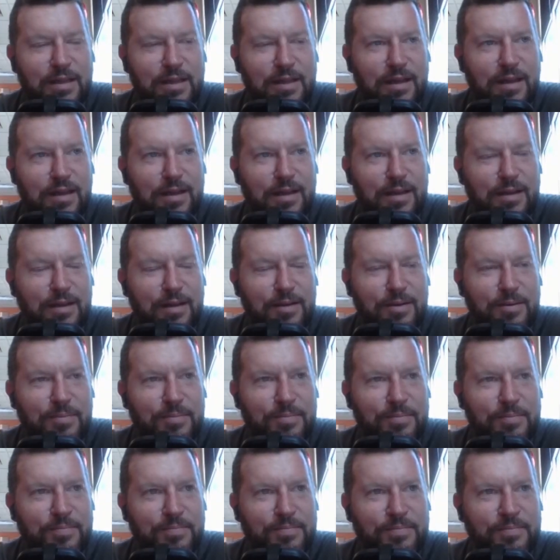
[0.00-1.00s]

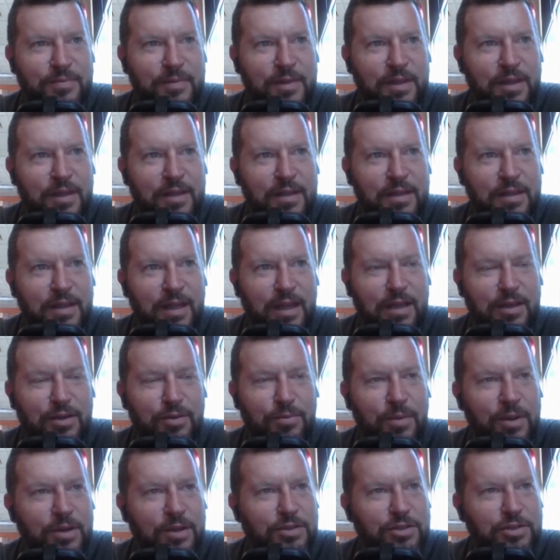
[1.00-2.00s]
Um, and
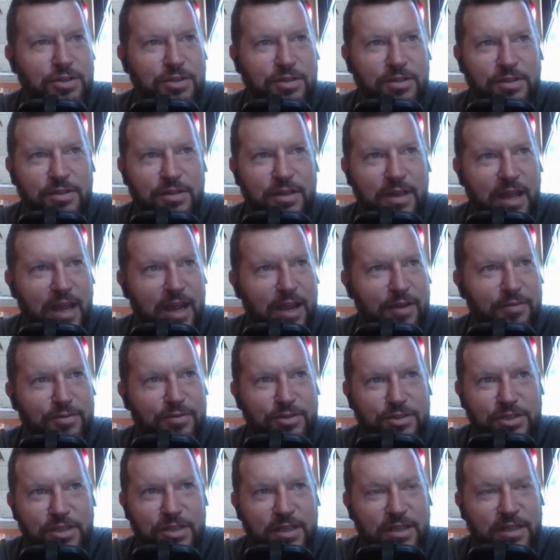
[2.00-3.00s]
you mentioned
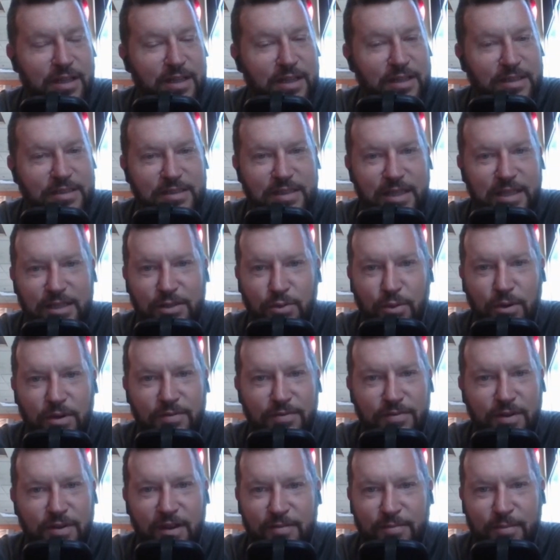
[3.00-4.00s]
averaging like say
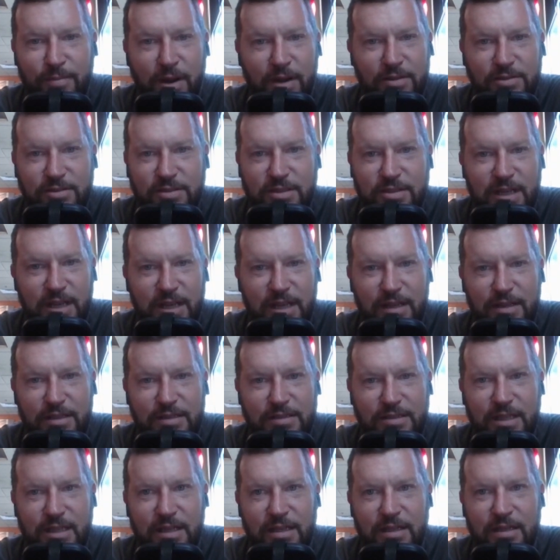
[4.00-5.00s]
25 miles a day.
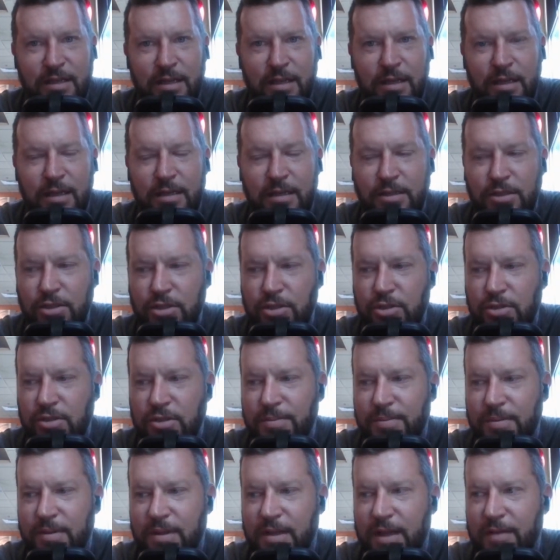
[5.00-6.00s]
Is that did you
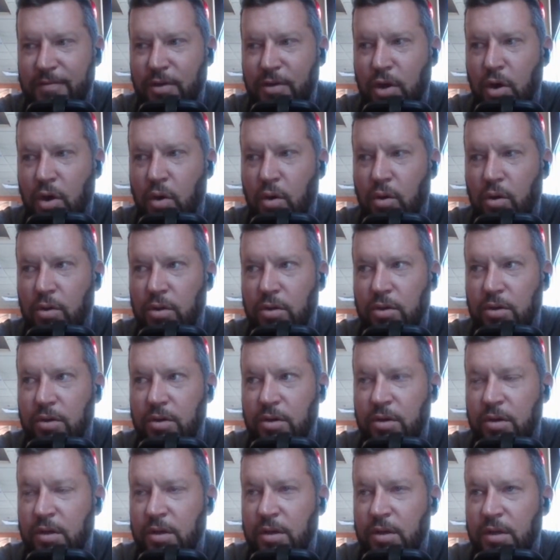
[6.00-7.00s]
typically have a goal
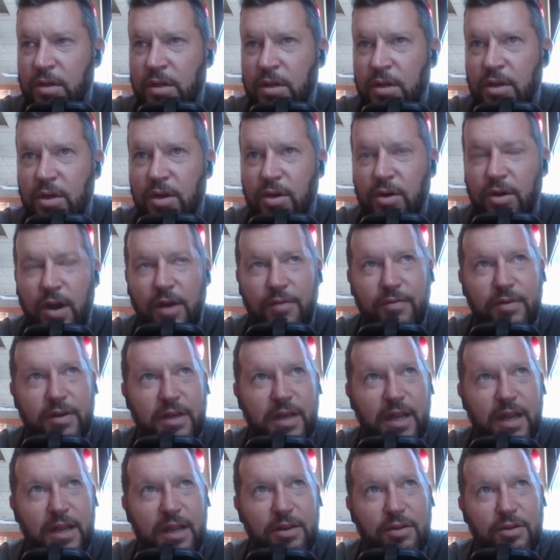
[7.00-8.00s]
or every
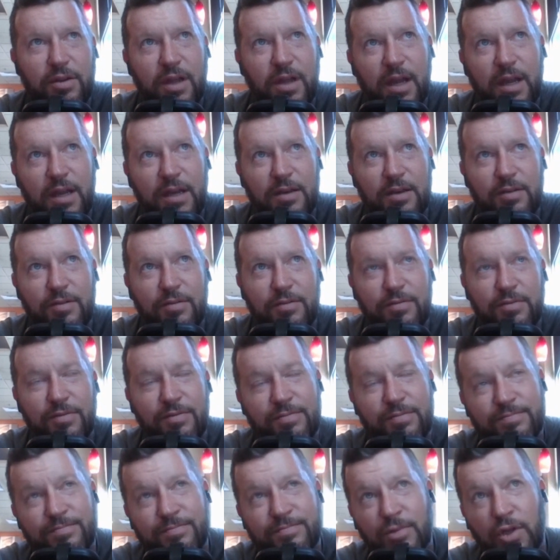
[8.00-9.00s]
day you kind of
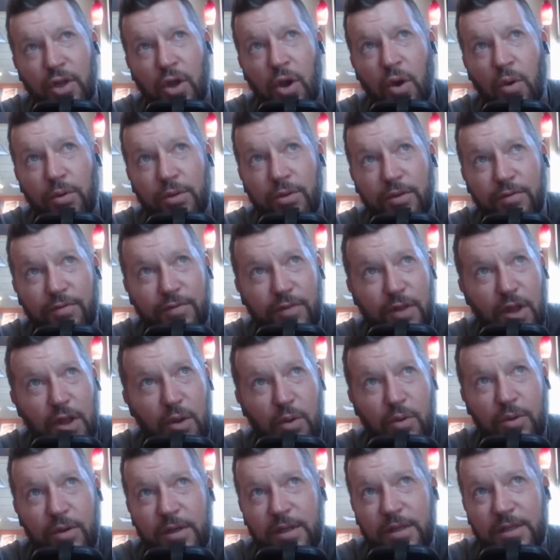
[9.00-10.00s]
go with the
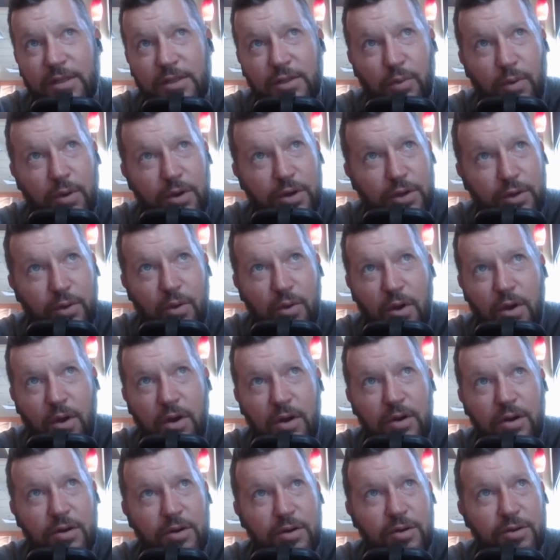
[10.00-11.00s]
flow and get to where you
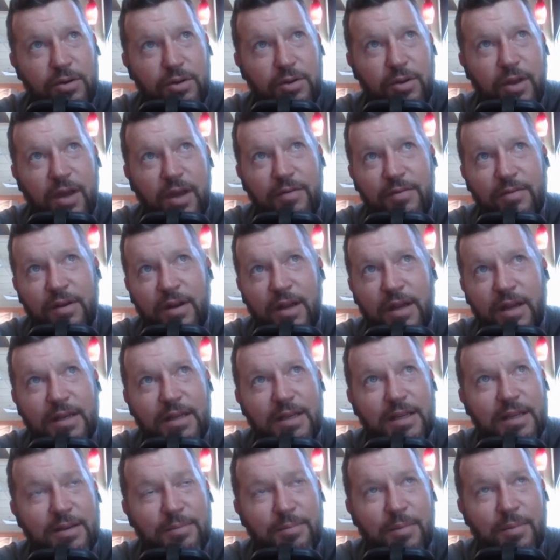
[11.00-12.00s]
are, or you have an
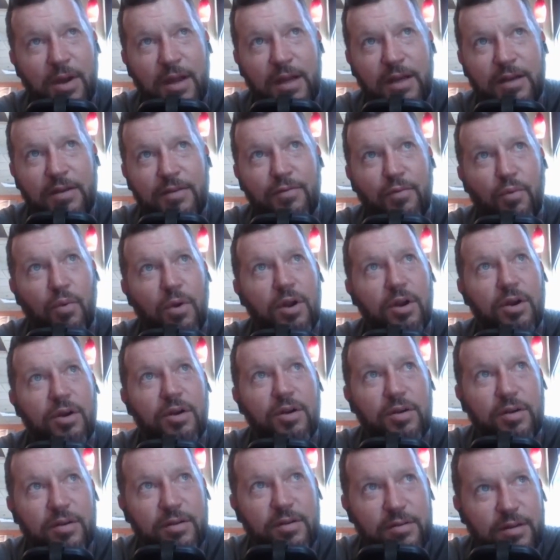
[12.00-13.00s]
idea in mind of
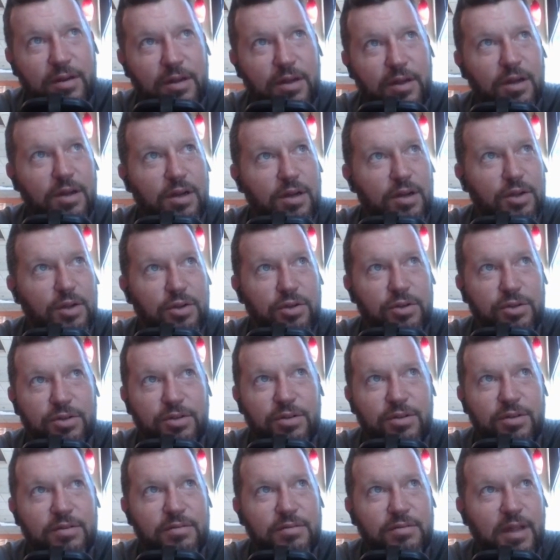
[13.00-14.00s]
where a
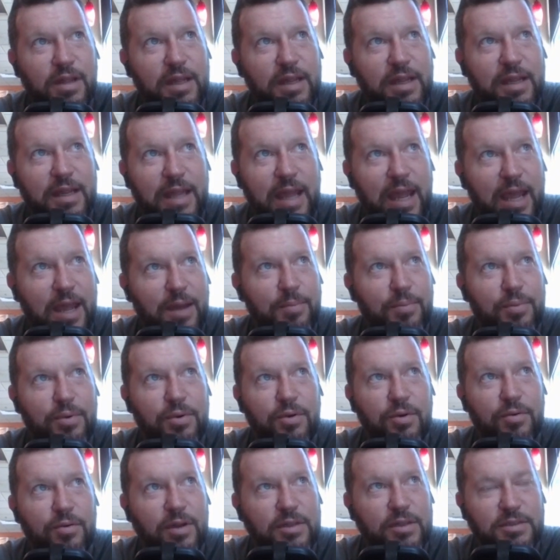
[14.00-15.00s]
good like camp
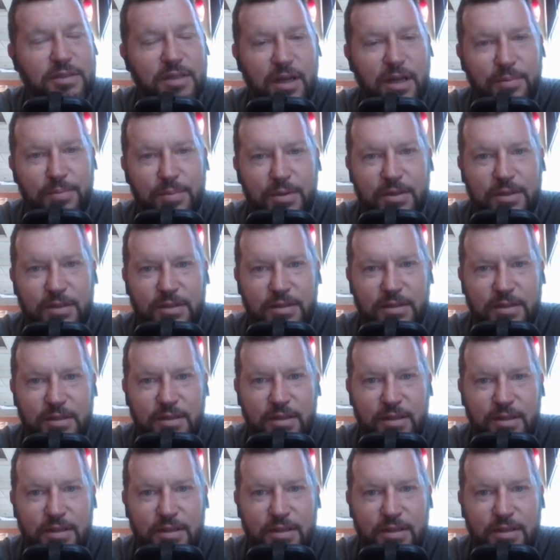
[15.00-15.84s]
or rest stop is?